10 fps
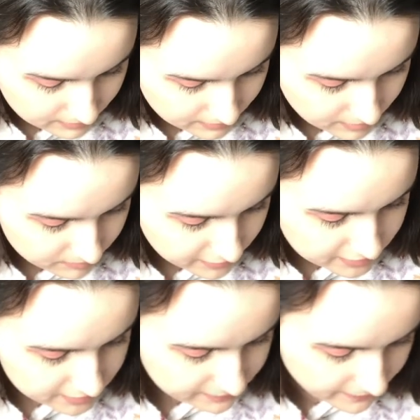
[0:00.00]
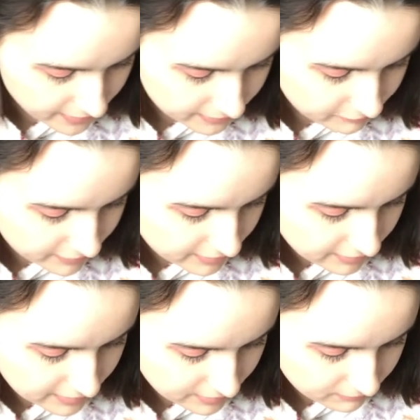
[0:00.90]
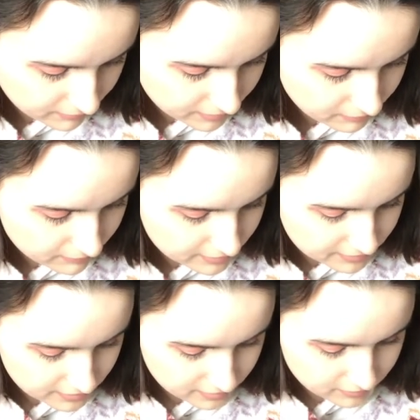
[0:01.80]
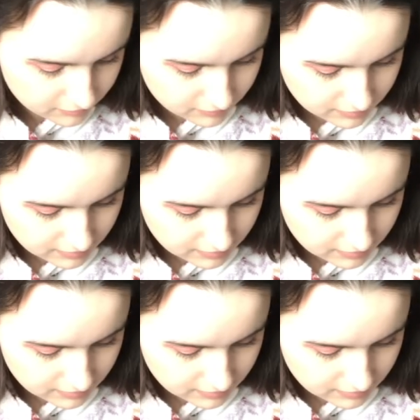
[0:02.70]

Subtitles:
Let me just find the one that I really want to do.